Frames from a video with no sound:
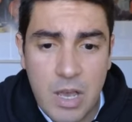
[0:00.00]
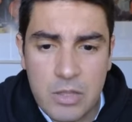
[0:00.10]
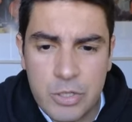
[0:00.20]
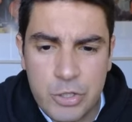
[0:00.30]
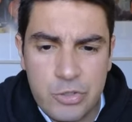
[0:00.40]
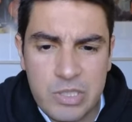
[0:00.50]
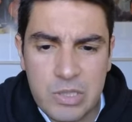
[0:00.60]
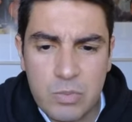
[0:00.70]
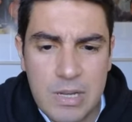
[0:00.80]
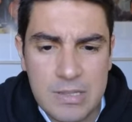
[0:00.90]
other juicy
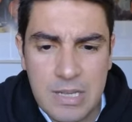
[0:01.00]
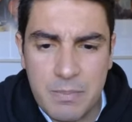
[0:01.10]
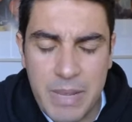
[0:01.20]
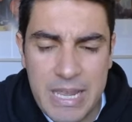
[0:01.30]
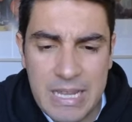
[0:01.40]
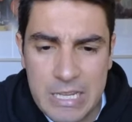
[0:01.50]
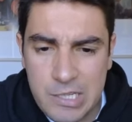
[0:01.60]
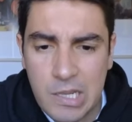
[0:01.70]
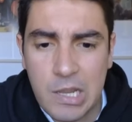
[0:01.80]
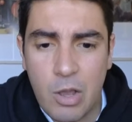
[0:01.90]
ones that may
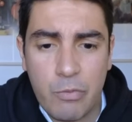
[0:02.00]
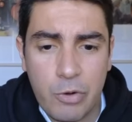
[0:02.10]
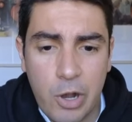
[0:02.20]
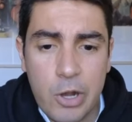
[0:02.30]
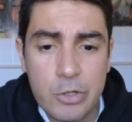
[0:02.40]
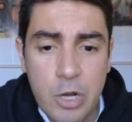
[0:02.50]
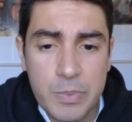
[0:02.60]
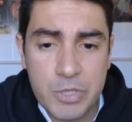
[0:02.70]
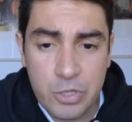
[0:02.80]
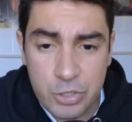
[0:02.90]
allegedly offer
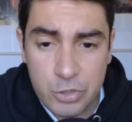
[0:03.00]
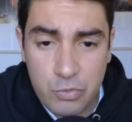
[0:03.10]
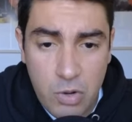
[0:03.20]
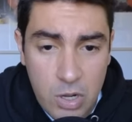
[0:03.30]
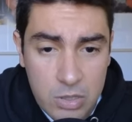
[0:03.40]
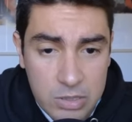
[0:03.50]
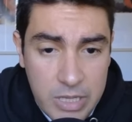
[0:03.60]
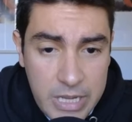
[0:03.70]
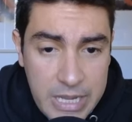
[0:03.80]
airdrops, such as Scroll